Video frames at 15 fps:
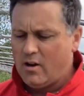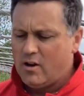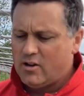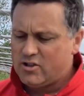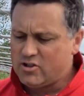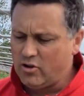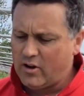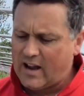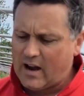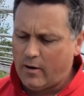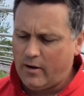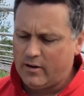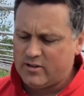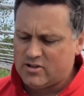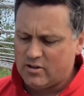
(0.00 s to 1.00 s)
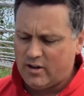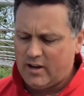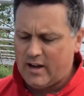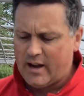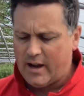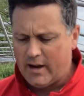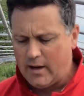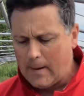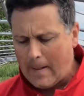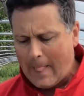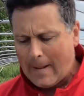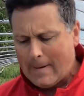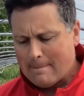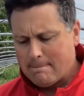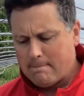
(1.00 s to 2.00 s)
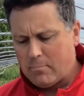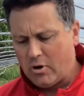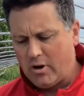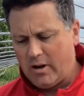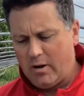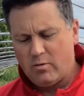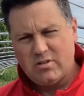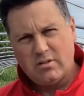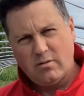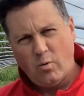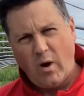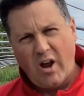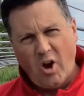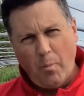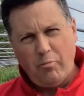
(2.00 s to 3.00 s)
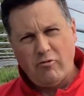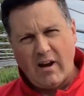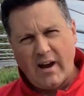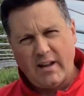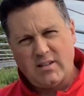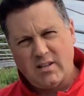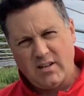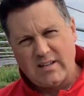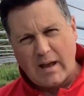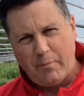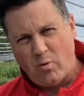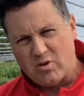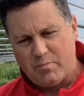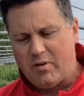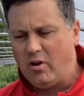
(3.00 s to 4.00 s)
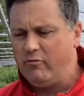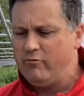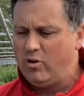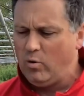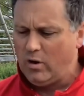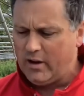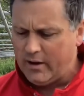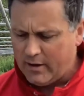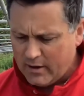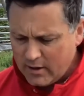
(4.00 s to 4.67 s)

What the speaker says: stood out in a sunny day. But it was quite upright and its habit was a bit unruly.